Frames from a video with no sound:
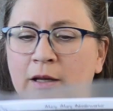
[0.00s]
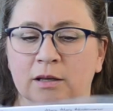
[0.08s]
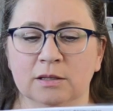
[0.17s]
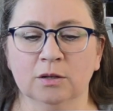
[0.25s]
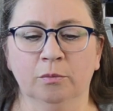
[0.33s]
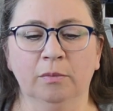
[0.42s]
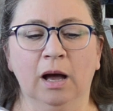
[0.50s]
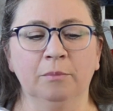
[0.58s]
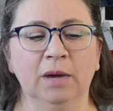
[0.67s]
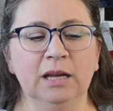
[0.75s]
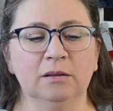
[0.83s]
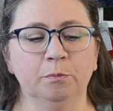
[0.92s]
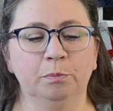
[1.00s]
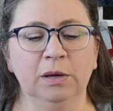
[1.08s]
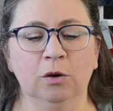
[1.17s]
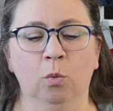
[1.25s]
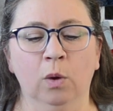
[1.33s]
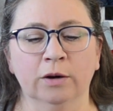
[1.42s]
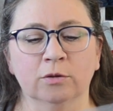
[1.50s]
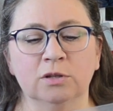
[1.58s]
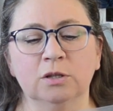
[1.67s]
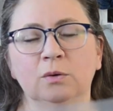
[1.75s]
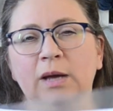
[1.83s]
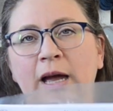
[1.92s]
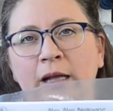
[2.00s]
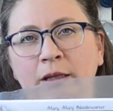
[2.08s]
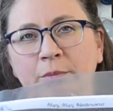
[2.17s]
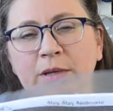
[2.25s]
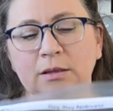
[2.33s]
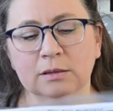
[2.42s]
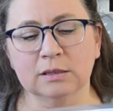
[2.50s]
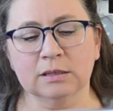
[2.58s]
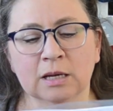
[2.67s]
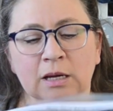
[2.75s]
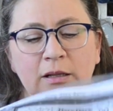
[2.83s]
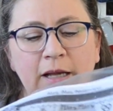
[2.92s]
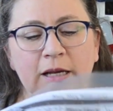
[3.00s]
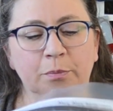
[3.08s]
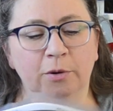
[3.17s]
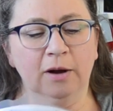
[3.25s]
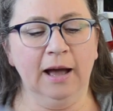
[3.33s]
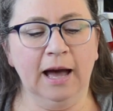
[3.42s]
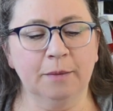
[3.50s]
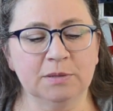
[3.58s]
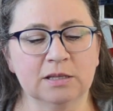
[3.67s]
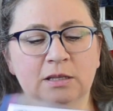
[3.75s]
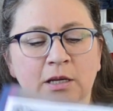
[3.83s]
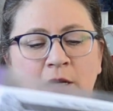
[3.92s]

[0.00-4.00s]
So I might pick one or two elements, like perhaps